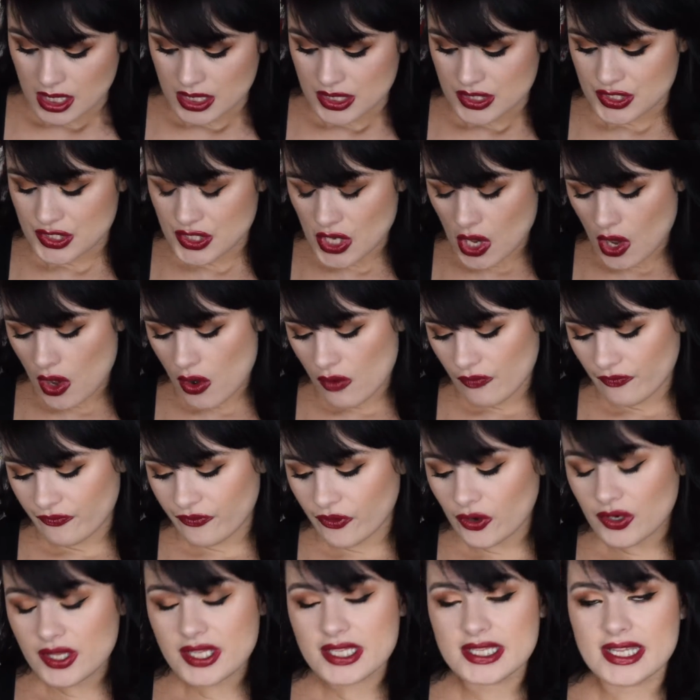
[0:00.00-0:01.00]
So
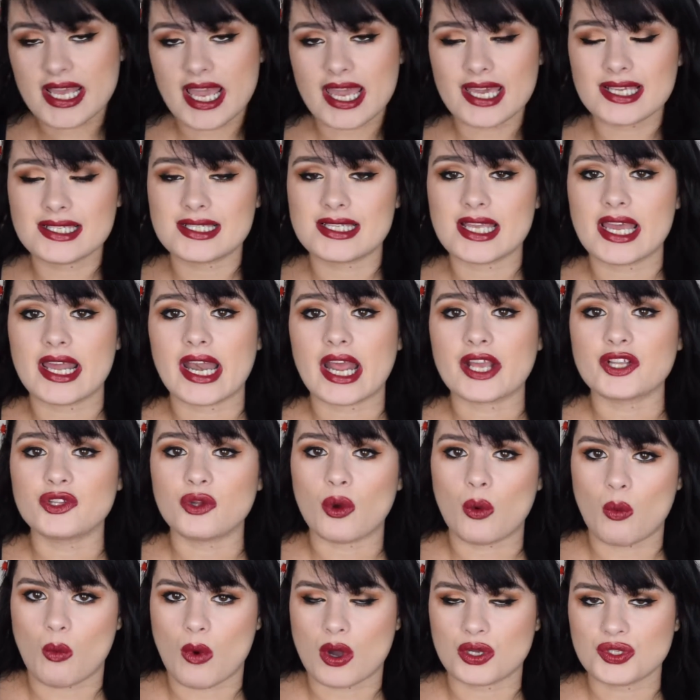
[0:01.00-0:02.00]
for the days that I
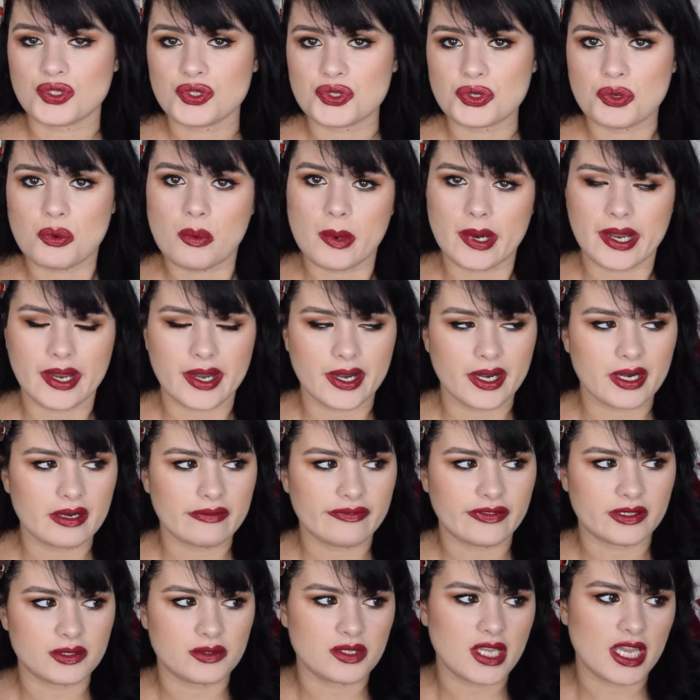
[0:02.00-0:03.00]
don't want to
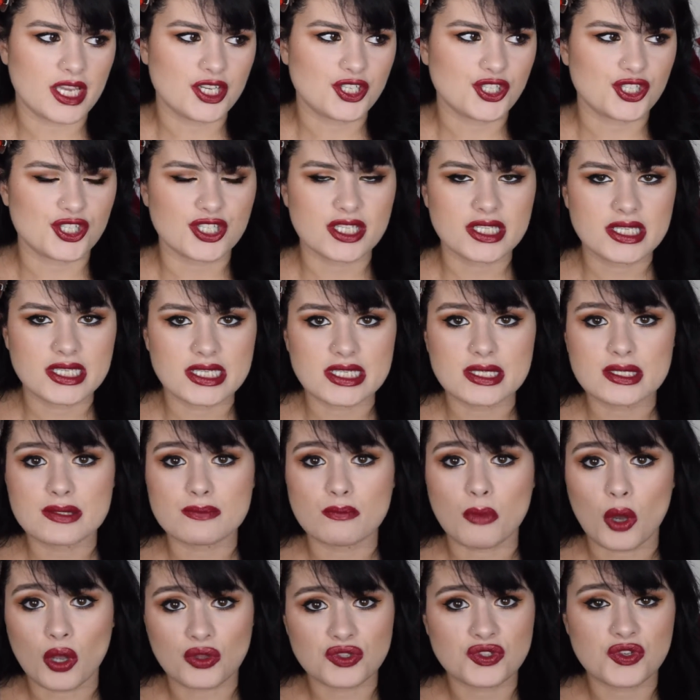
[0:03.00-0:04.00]
wear foundation, that is
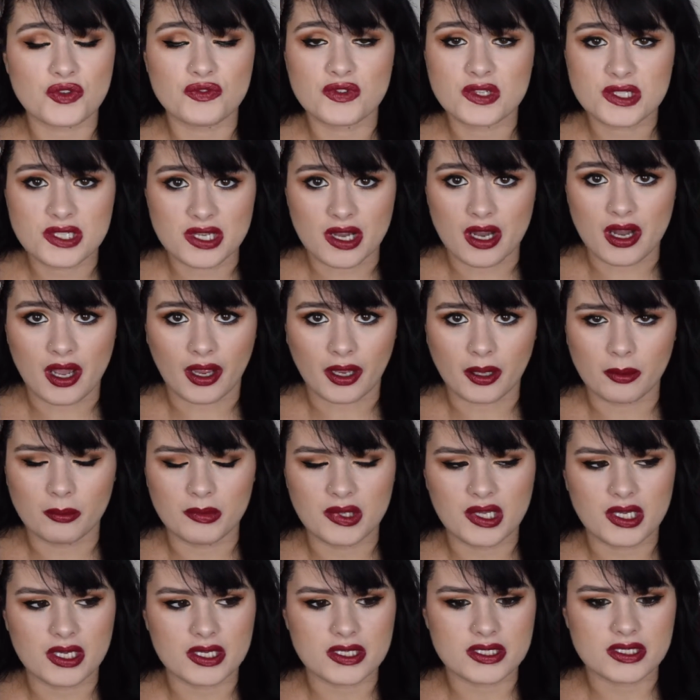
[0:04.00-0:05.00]
most of the time,
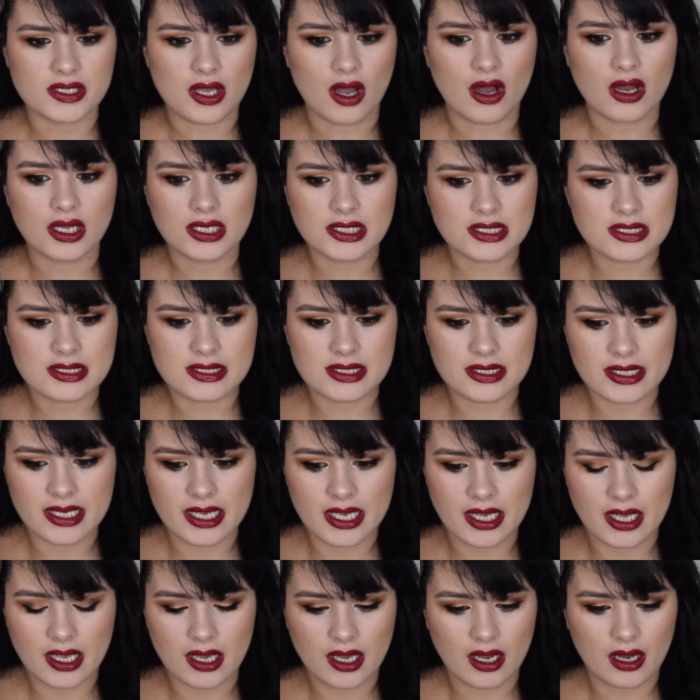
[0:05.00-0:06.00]
because
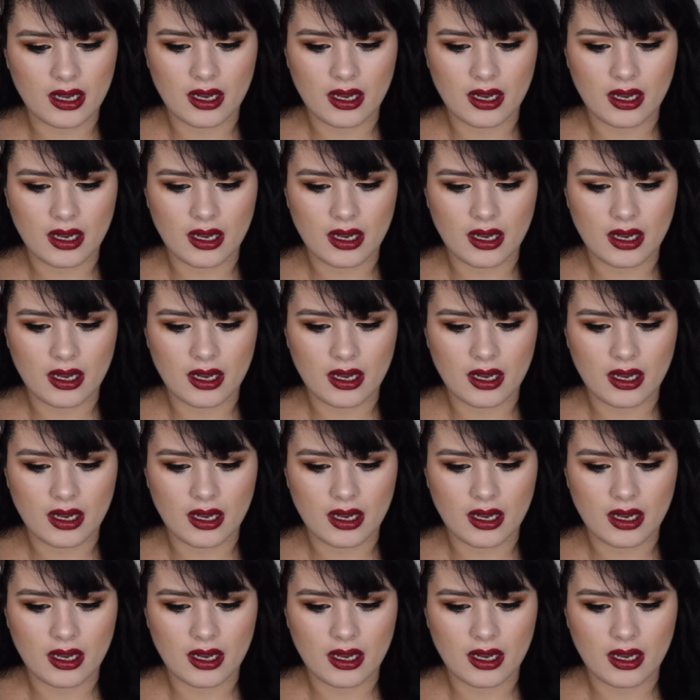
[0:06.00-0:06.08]
honestly,